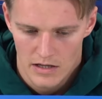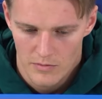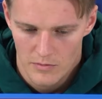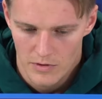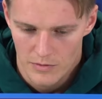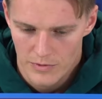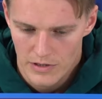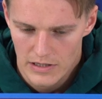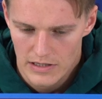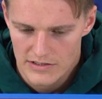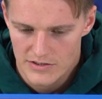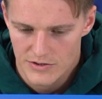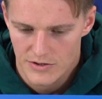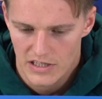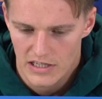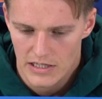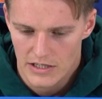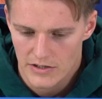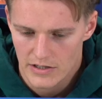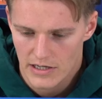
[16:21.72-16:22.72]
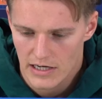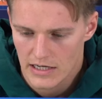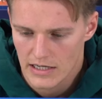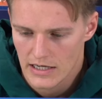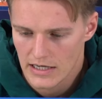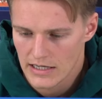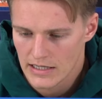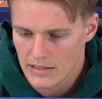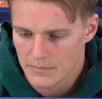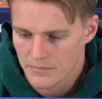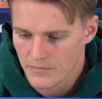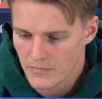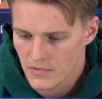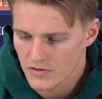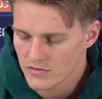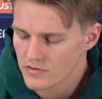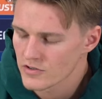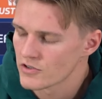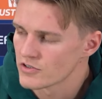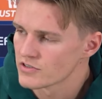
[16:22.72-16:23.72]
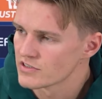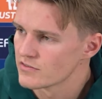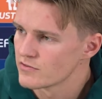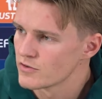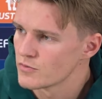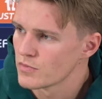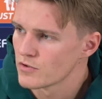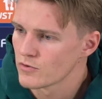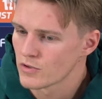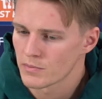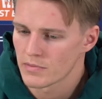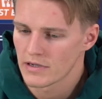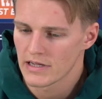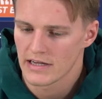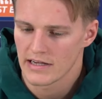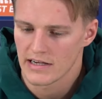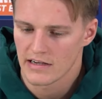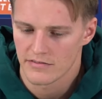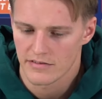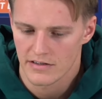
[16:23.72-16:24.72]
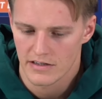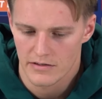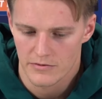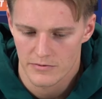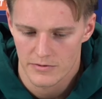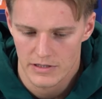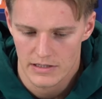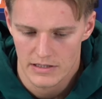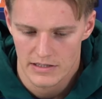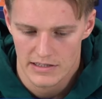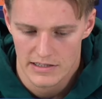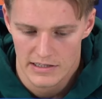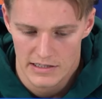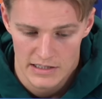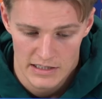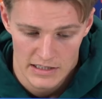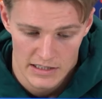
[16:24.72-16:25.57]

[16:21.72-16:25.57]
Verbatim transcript: we're really together, and uh, of course, the football we're playing, I think, really